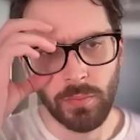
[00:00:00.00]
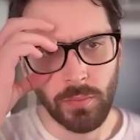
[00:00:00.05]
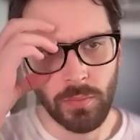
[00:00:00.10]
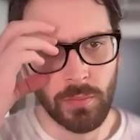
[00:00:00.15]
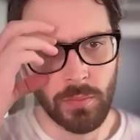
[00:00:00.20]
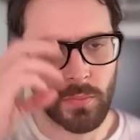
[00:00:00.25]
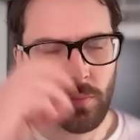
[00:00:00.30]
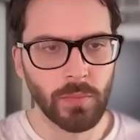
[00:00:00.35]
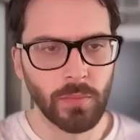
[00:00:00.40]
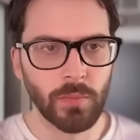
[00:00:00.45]

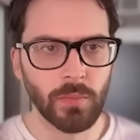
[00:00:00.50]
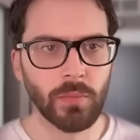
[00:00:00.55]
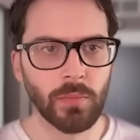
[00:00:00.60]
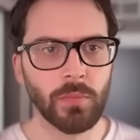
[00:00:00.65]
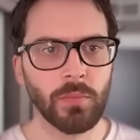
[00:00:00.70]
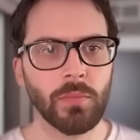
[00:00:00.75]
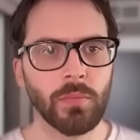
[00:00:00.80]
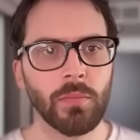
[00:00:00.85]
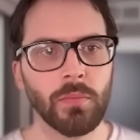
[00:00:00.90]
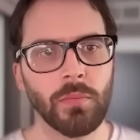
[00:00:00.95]

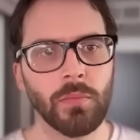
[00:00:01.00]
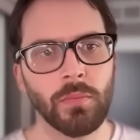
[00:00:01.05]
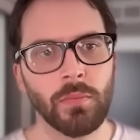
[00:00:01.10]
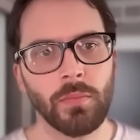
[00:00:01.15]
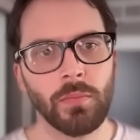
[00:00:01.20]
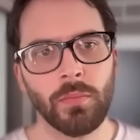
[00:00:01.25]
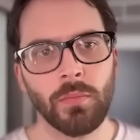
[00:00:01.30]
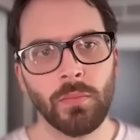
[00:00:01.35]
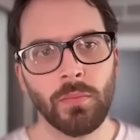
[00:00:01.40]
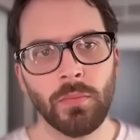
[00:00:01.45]

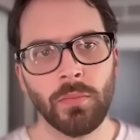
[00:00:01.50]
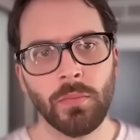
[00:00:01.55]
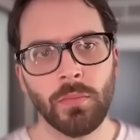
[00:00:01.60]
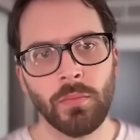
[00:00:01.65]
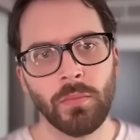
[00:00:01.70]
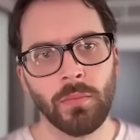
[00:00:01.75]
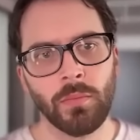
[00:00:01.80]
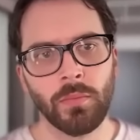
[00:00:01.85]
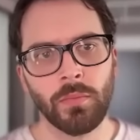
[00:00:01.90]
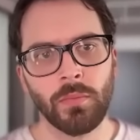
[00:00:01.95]

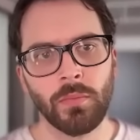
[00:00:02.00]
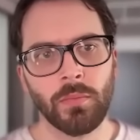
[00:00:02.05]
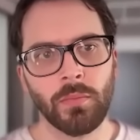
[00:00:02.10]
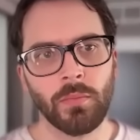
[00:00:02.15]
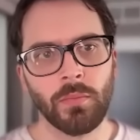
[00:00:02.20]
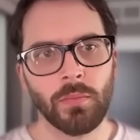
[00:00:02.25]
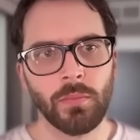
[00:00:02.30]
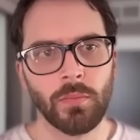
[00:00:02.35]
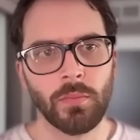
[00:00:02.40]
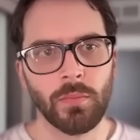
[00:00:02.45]

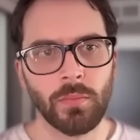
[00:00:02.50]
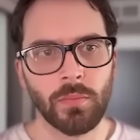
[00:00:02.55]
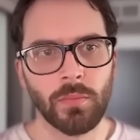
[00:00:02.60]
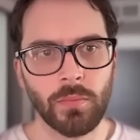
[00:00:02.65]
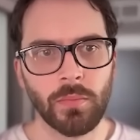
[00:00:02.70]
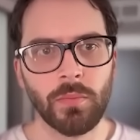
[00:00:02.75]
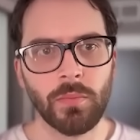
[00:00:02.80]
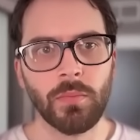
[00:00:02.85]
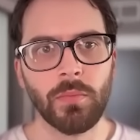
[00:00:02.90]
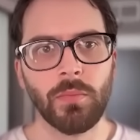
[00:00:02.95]

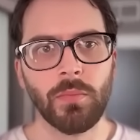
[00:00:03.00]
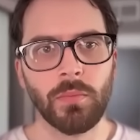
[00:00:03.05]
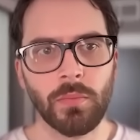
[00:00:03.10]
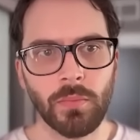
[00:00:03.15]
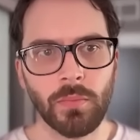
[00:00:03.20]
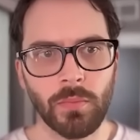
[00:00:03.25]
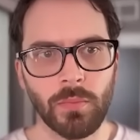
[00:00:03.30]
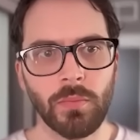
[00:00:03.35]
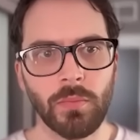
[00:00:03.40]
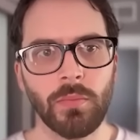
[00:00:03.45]

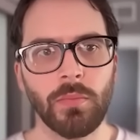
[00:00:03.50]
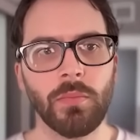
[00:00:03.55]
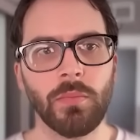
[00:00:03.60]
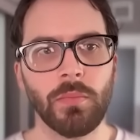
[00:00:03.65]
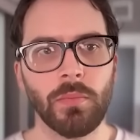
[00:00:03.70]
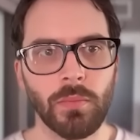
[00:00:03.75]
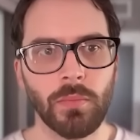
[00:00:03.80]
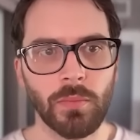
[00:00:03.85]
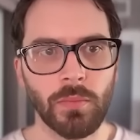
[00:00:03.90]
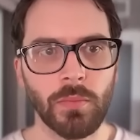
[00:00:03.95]

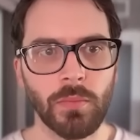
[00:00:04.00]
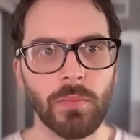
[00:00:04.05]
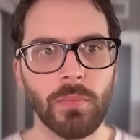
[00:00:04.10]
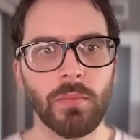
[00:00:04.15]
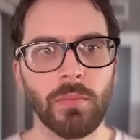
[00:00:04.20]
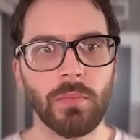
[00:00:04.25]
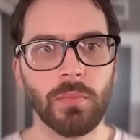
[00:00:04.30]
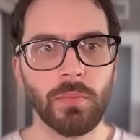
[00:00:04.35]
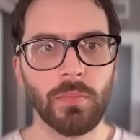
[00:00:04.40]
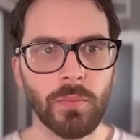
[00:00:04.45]

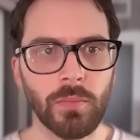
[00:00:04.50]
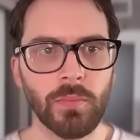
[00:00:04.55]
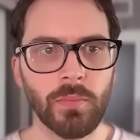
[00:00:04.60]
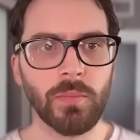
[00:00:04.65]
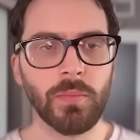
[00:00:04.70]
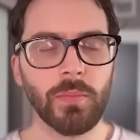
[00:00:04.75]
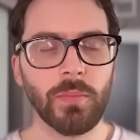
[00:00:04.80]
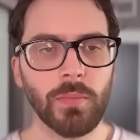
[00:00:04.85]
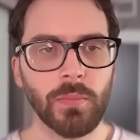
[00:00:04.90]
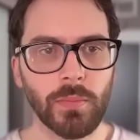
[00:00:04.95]

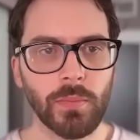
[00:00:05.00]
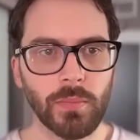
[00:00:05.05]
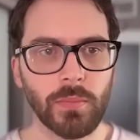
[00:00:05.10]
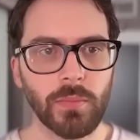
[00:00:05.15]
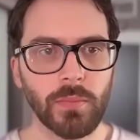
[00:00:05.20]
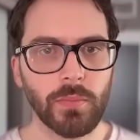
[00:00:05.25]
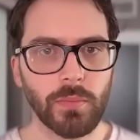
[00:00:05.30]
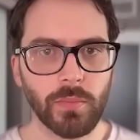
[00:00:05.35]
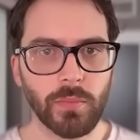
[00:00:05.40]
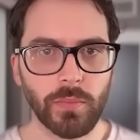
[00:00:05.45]

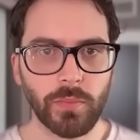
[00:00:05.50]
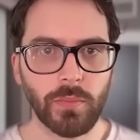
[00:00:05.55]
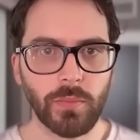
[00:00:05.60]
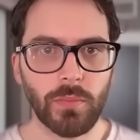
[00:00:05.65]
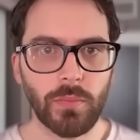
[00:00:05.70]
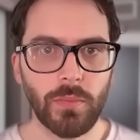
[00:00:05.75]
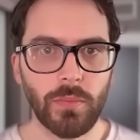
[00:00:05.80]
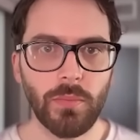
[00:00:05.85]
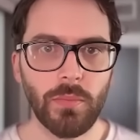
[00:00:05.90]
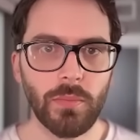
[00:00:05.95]

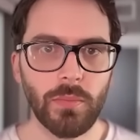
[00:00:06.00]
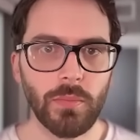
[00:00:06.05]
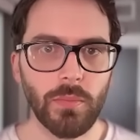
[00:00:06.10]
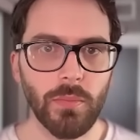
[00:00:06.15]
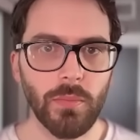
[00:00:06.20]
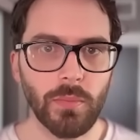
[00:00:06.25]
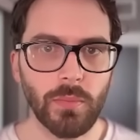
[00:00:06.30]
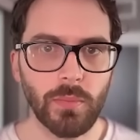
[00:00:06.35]
(not speaking)